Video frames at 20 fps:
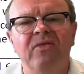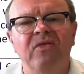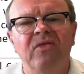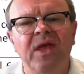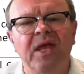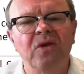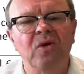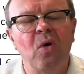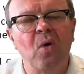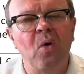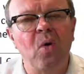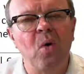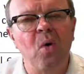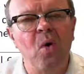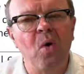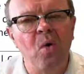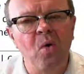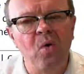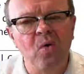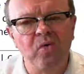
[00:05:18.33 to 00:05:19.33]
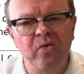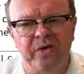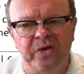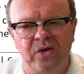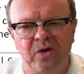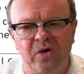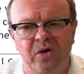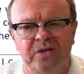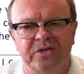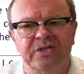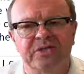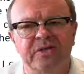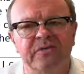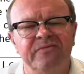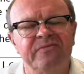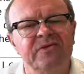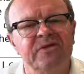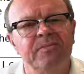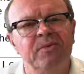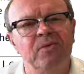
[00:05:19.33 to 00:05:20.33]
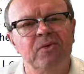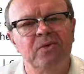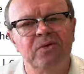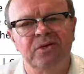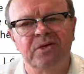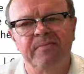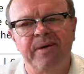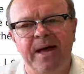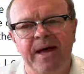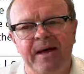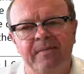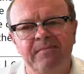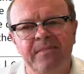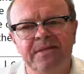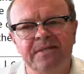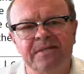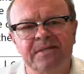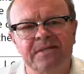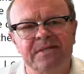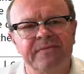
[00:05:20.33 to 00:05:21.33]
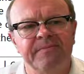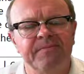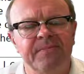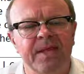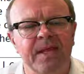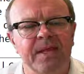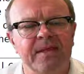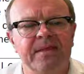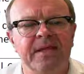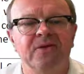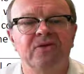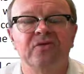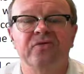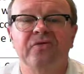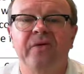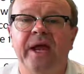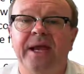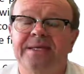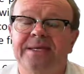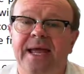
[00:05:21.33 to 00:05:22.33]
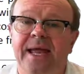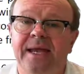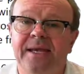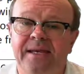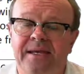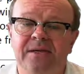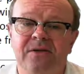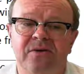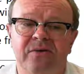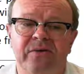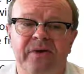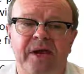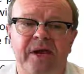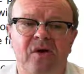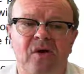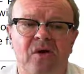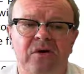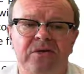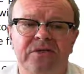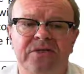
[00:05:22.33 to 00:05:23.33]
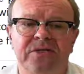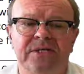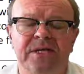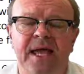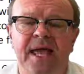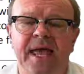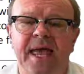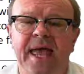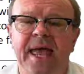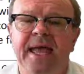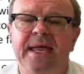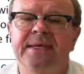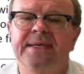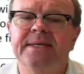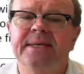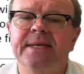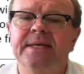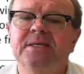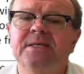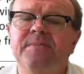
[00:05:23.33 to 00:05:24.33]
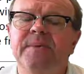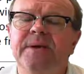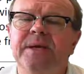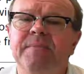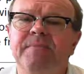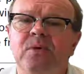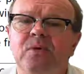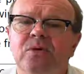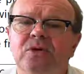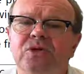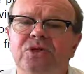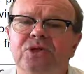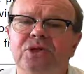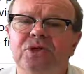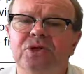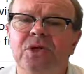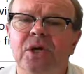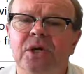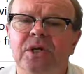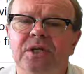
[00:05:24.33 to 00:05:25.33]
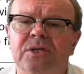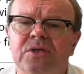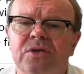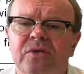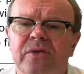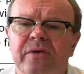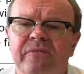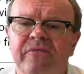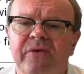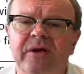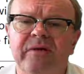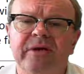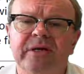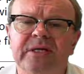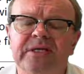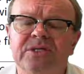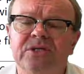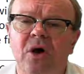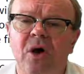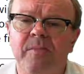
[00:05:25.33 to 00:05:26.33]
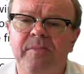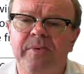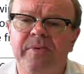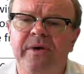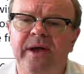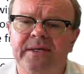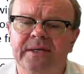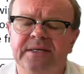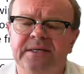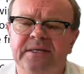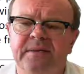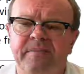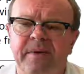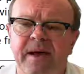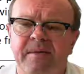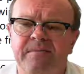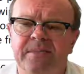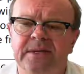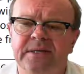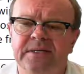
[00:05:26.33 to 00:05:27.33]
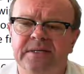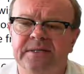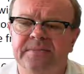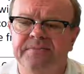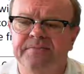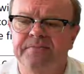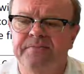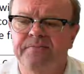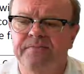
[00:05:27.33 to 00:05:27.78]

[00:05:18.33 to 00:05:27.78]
Then all the costs of support departments, their direct and indirect costs, need to be apportioned to the various operating departments.